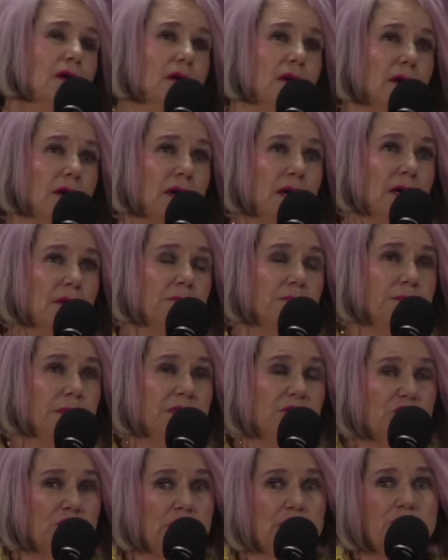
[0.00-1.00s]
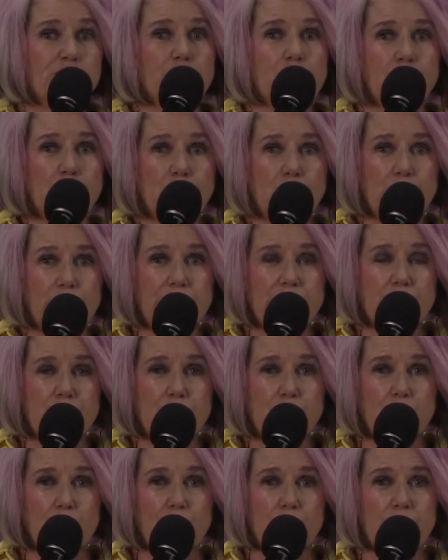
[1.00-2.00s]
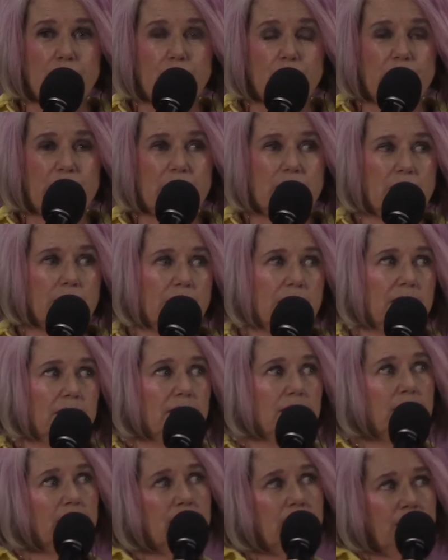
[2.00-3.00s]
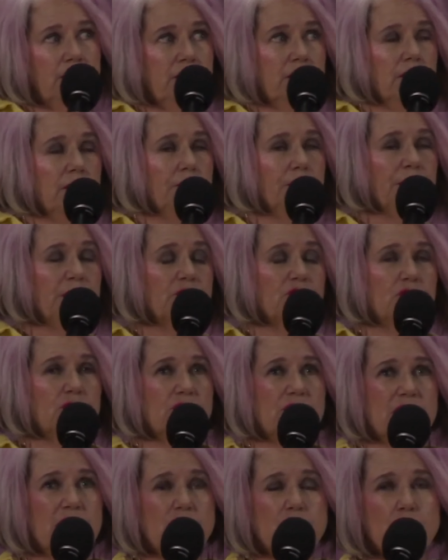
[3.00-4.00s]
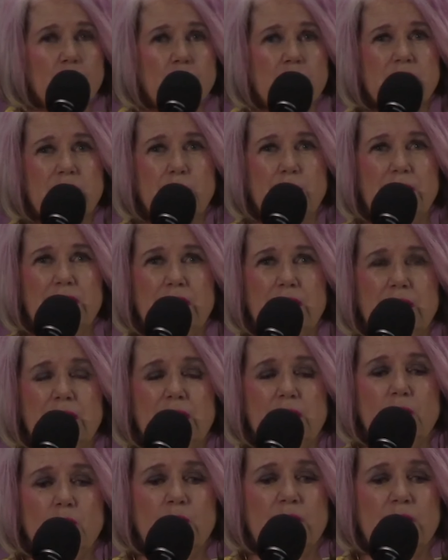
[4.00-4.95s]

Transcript: um, be changed from glory to glory. We can be like the pictures I showed at the beginning. We